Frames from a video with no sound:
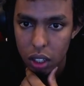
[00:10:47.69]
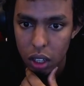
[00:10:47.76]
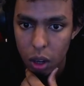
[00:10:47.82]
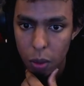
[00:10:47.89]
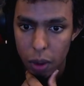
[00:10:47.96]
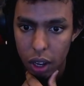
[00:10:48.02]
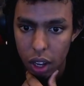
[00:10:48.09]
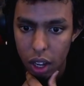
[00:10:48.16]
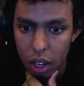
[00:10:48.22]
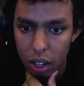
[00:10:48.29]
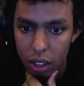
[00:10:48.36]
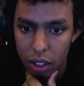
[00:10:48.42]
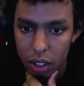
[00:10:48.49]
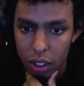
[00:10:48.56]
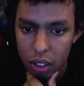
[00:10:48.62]
Oh my god.
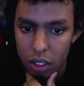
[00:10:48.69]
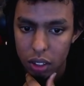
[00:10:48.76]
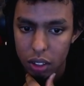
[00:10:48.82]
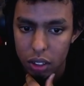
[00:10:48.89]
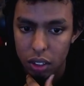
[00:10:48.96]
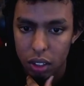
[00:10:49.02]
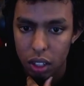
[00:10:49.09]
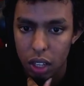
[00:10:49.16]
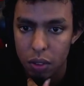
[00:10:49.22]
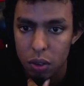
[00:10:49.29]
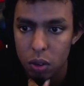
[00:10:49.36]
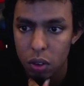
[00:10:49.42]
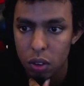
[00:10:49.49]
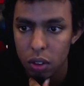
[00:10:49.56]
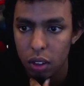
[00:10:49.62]
Gave you
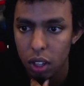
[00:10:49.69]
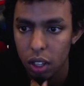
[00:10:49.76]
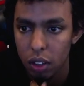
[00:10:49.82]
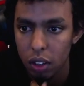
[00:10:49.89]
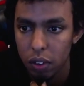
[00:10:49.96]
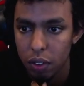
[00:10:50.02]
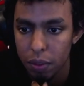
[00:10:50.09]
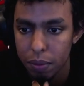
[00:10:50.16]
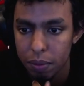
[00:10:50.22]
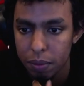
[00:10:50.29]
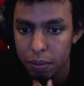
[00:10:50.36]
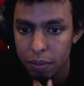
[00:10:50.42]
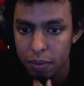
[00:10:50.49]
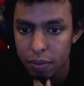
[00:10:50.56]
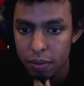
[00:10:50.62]
new life.
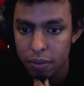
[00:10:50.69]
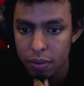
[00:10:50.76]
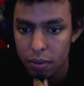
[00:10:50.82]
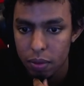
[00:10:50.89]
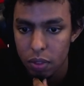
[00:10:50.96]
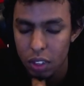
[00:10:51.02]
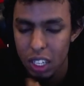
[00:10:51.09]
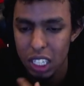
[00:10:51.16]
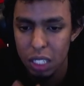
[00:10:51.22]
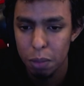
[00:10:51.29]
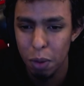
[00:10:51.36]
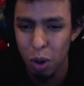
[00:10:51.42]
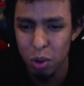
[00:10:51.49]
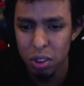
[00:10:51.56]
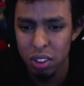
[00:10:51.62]
He's
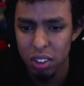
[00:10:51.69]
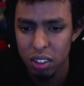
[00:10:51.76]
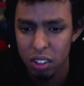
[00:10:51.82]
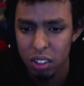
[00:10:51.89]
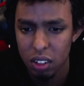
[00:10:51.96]
both?